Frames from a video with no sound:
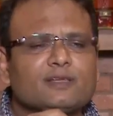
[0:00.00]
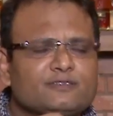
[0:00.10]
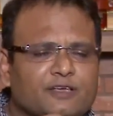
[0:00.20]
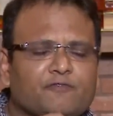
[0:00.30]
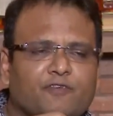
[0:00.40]

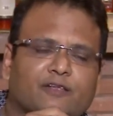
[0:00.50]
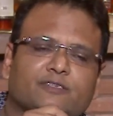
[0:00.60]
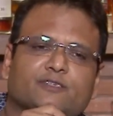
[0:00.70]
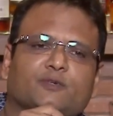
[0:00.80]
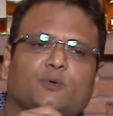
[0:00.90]
St.
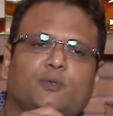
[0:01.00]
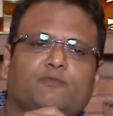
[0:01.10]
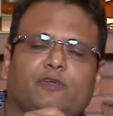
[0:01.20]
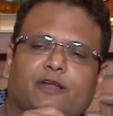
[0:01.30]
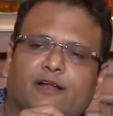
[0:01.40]
Francis School,
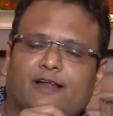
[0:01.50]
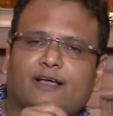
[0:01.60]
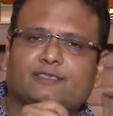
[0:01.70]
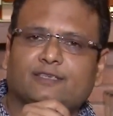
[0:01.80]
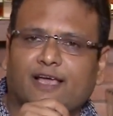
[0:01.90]
we are in
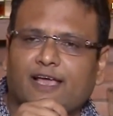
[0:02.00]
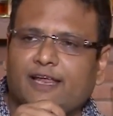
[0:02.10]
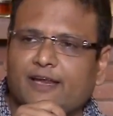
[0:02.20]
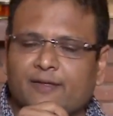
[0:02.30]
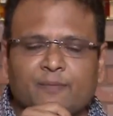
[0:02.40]
class
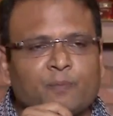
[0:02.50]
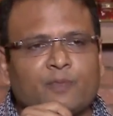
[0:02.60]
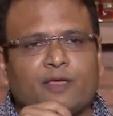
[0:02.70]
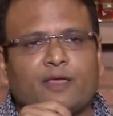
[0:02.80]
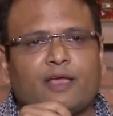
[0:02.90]
9.
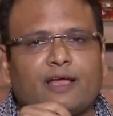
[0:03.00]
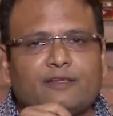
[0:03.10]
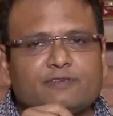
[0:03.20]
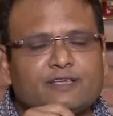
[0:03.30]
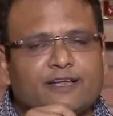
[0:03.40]
And there
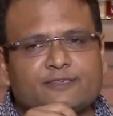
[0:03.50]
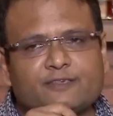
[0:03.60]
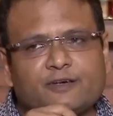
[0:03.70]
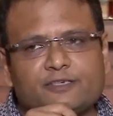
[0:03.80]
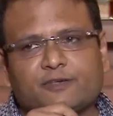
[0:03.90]
was an
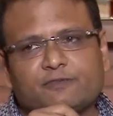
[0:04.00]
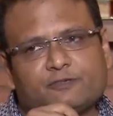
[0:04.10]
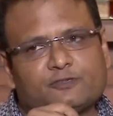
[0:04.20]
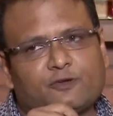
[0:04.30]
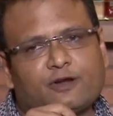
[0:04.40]
excursion which
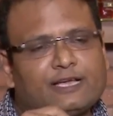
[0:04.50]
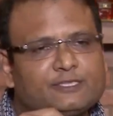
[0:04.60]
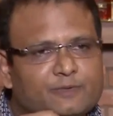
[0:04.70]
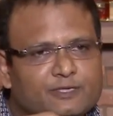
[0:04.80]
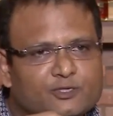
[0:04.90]
was organized
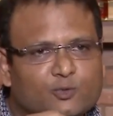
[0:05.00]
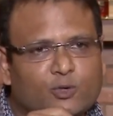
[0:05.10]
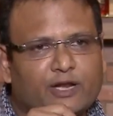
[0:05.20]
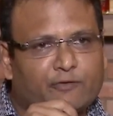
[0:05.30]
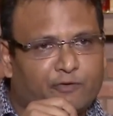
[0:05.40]
by the school,
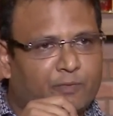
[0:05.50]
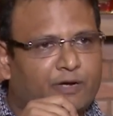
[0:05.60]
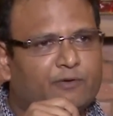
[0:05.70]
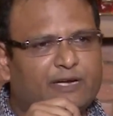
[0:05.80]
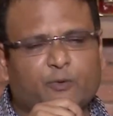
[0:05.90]
and everybody
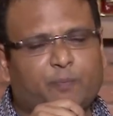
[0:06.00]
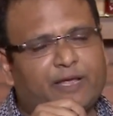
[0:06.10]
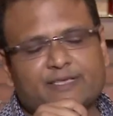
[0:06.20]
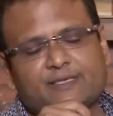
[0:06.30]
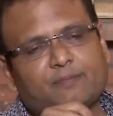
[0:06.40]
had to
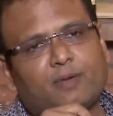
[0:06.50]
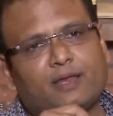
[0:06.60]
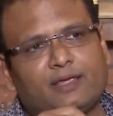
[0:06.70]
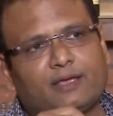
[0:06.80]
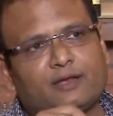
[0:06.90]
pay some
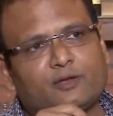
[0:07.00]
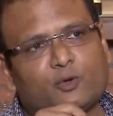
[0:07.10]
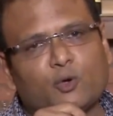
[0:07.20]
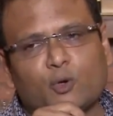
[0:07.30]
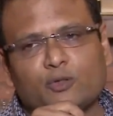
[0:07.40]
money and to
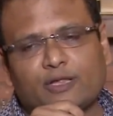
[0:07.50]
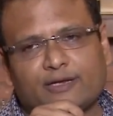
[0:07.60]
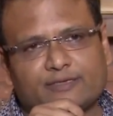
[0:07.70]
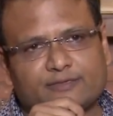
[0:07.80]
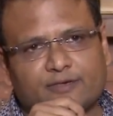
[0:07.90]
go on that
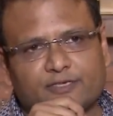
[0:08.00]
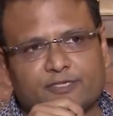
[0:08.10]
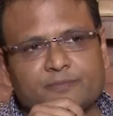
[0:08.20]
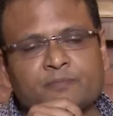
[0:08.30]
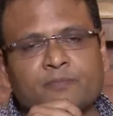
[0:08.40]

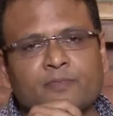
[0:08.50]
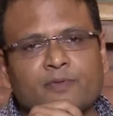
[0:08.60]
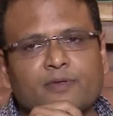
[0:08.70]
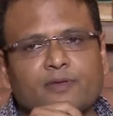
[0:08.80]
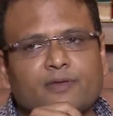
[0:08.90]
excursion.
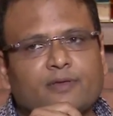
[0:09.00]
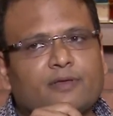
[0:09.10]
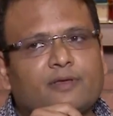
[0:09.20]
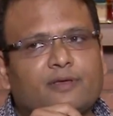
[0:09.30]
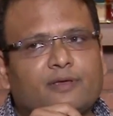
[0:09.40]

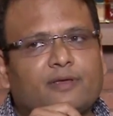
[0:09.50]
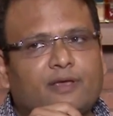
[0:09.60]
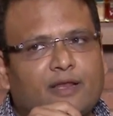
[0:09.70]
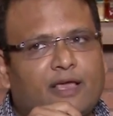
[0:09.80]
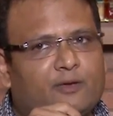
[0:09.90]

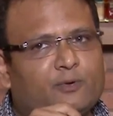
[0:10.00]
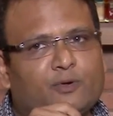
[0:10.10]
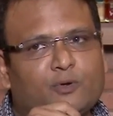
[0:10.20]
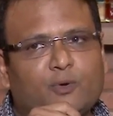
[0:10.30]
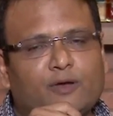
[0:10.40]
And I
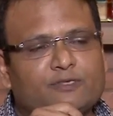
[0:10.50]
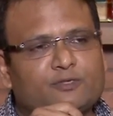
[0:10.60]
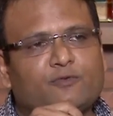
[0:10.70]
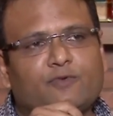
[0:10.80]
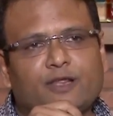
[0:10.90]
couldn't go. I was
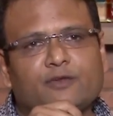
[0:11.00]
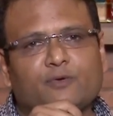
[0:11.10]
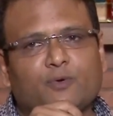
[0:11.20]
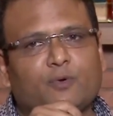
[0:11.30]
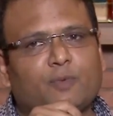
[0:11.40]
so willing to
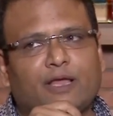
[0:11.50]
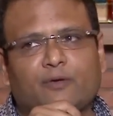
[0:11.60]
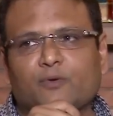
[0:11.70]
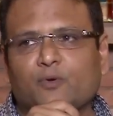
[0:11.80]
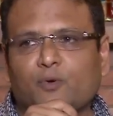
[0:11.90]
go, but I
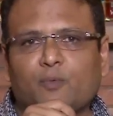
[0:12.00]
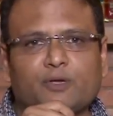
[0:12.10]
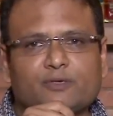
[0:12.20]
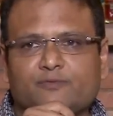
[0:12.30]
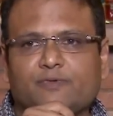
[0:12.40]
couldn't go
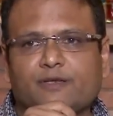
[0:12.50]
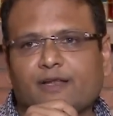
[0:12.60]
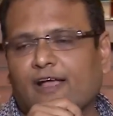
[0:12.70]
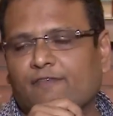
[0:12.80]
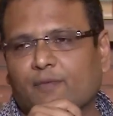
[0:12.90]
because we didn't
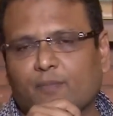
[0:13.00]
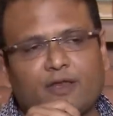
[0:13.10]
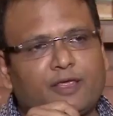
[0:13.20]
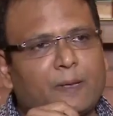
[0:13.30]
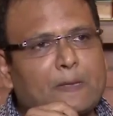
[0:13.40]
have the
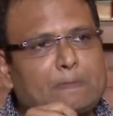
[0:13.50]
money.